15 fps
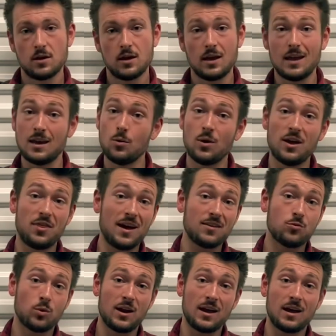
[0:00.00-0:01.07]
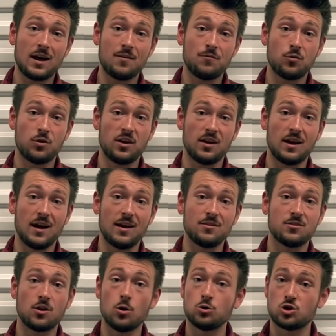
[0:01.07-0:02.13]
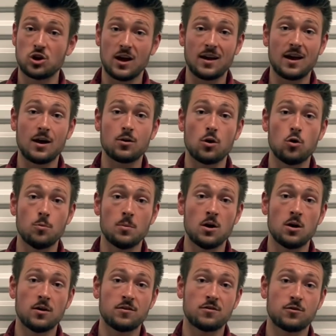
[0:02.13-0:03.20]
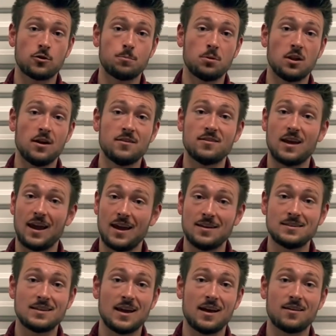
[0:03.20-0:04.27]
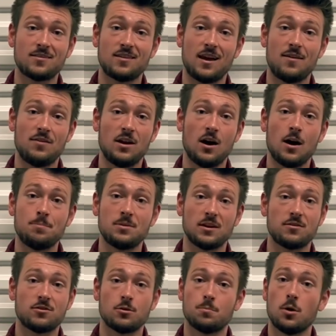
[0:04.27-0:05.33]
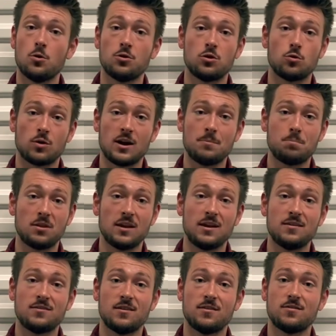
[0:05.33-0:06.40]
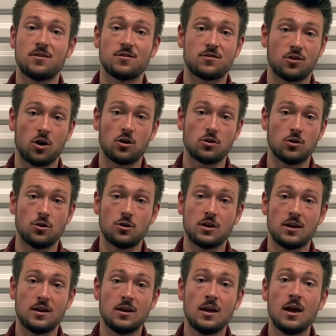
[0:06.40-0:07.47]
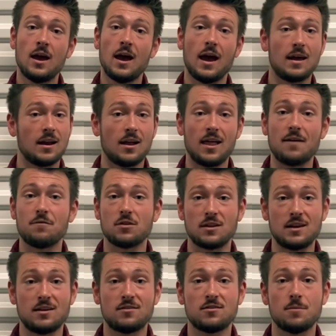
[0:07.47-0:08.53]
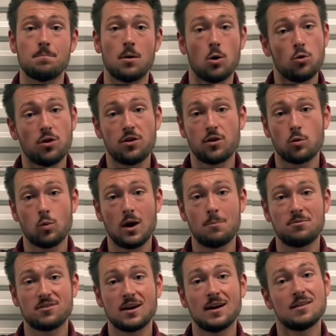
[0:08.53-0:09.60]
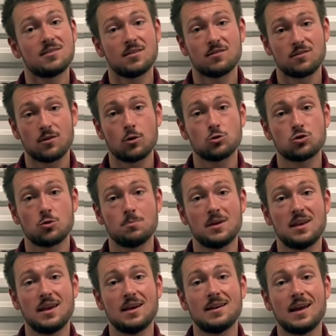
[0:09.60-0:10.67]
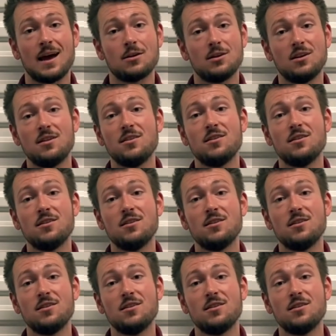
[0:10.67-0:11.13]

Anyway, that's what I got for you guys. Go check out Omaha's Surplus and Tech Savvy Optics. They're both great places to start looking, and I'll have links to both of their websites and social media down in the